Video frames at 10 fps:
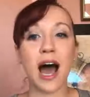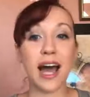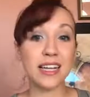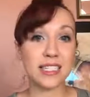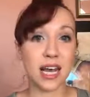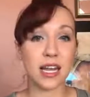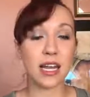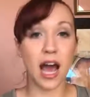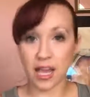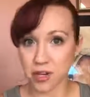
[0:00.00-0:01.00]
I
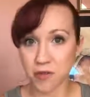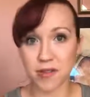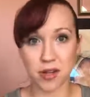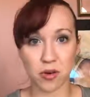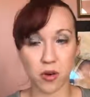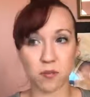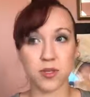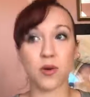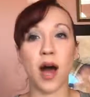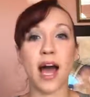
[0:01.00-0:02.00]
decided I can do this at
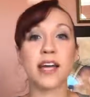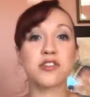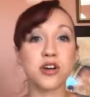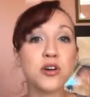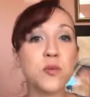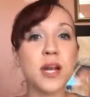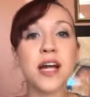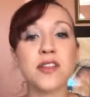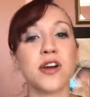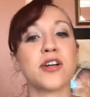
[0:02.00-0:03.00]
home. So I took what
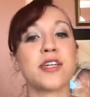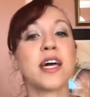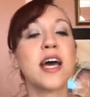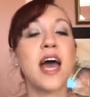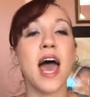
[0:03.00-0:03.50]
I learned